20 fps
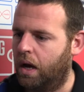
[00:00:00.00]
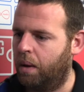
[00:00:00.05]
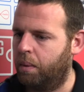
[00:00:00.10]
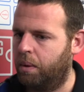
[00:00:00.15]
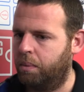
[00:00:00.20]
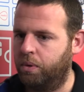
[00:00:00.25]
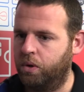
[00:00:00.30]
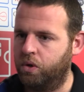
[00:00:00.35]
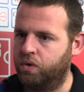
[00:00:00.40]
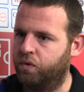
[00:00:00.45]

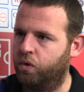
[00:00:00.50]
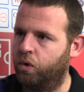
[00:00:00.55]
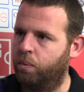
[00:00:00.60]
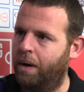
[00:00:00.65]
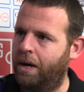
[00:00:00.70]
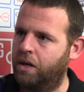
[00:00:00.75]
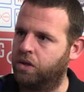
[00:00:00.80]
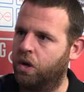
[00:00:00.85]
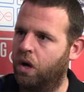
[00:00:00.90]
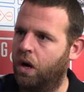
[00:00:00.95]
we pushed
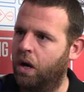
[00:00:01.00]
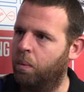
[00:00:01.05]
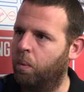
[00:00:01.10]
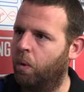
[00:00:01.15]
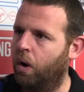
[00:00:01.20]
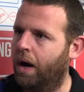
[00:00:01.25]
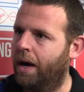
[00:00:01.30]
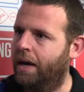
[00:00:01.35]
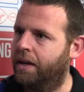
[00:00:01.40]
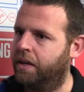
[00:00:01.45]
fullbacks high and
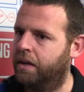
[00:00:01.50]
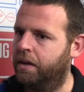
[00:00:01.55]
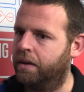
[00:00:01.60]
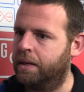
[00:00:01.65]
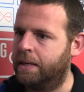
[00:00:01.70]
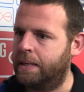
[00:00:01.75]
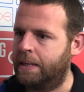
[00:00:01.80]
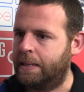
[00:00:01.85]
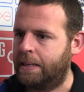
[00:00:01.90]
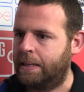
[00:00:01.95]
wide, and